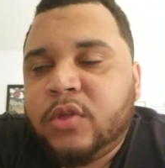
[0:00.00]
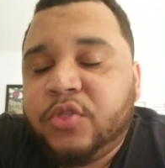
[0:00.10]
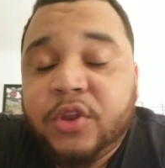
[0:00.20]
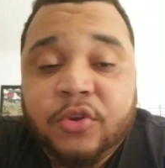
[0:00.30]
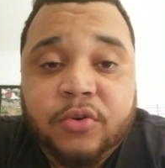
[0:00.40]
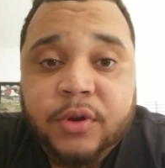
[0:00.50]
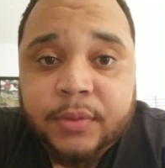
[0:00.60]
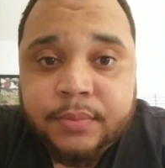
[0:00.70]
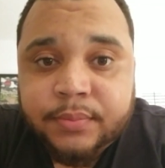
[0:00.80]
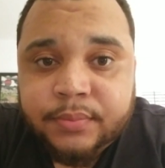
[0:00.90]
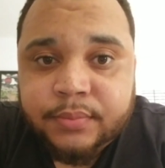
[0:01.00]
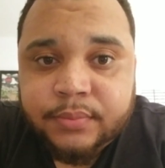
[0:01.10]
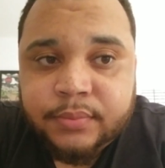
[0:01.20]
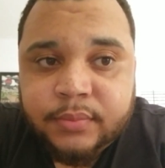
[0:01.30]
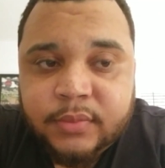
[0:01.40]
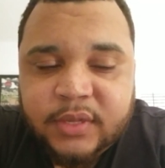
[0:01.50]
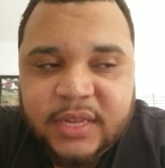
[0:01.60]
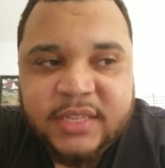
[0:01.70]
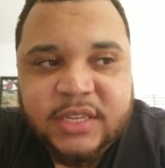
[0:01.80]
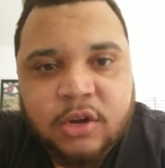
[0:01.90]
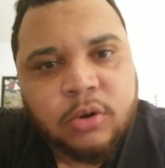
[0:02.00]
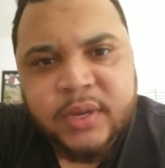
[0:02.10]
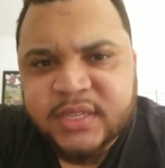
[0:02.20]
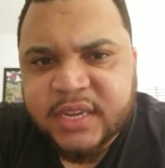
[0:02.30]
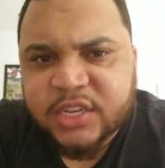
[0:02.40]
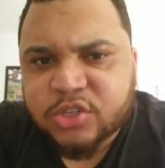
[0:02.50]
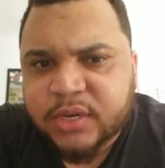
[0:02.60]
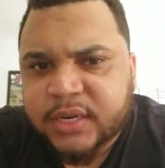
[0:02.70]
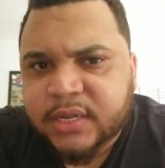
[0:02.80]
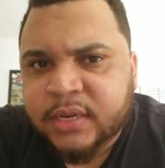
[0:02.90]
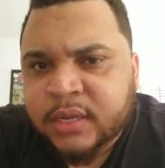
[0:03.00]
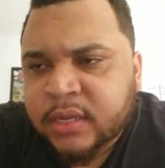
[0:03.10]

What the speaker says: The norm isn't always to get treated.